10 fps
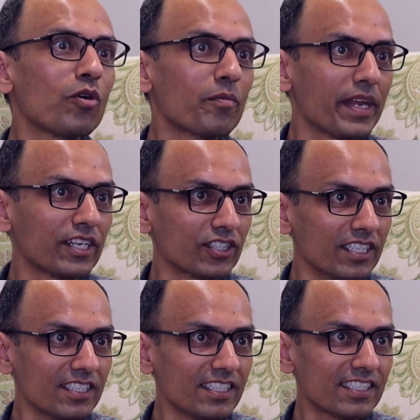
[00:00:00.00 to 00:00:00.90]

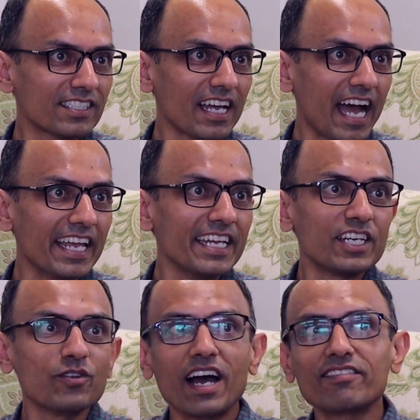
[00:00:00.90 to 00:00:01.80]
patients, I
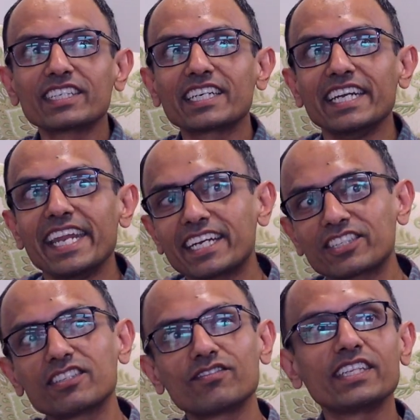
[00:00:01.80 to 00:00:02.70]
need to have a
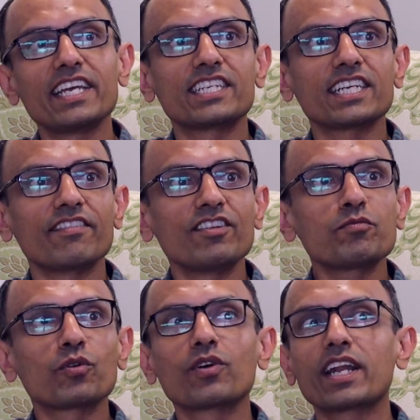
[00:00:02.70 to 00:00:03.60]
connection with the
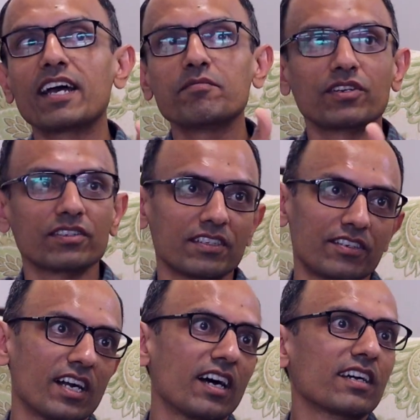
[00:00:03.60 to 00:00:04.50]
HIV program because the
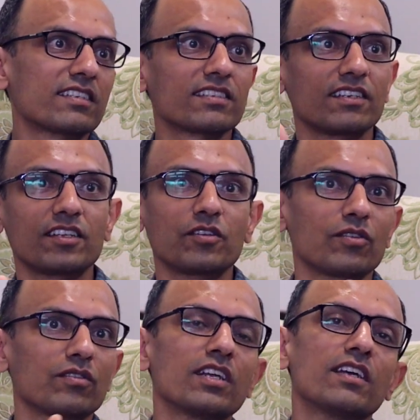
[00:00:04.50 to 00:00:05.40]
drugs and
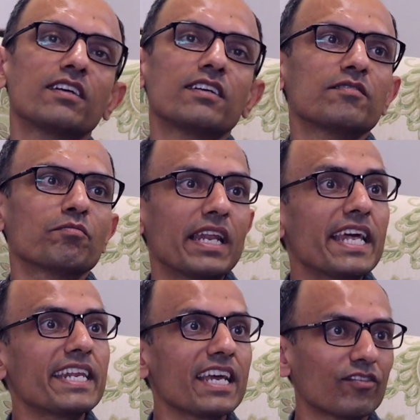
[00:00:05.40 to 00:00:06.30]

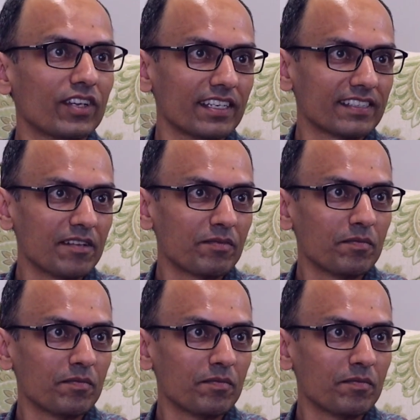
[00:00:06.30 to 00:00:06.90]
malaria, for example.